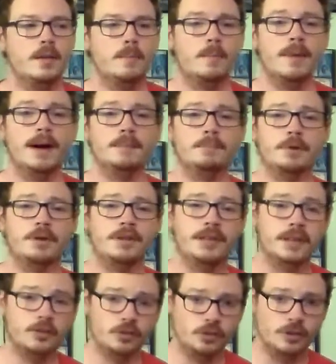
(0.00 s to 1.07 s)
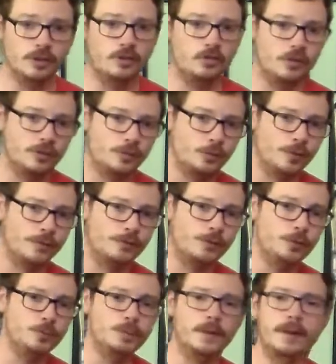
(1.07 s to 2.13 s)
My predictions, just for a
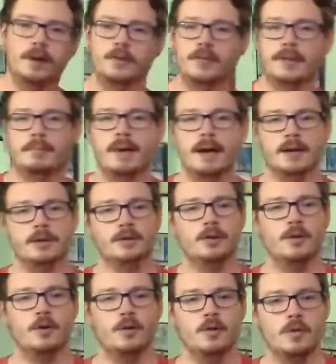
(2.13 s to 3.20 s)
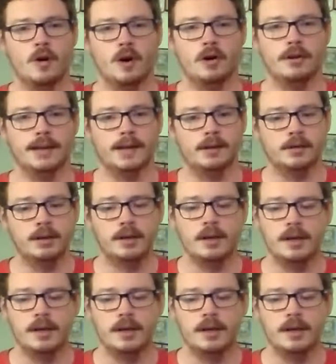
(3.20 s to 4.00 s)
few players, I'm not going to go all out,